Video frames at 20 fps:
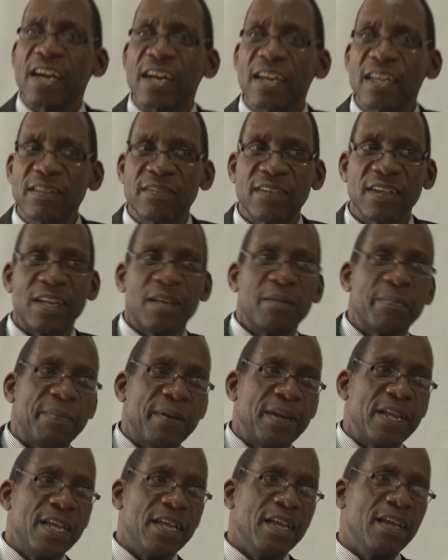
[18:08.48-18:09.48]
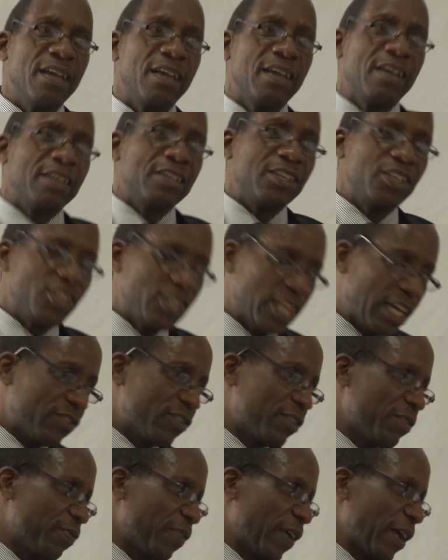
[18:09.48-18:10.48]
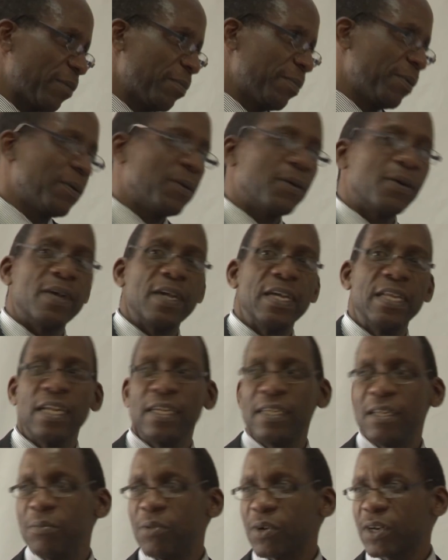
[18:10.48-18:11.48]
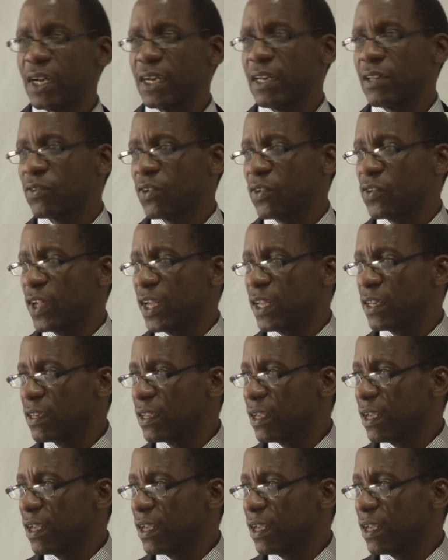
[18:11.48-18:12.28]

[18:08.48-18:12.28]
reasonably justifiable in a democratic society.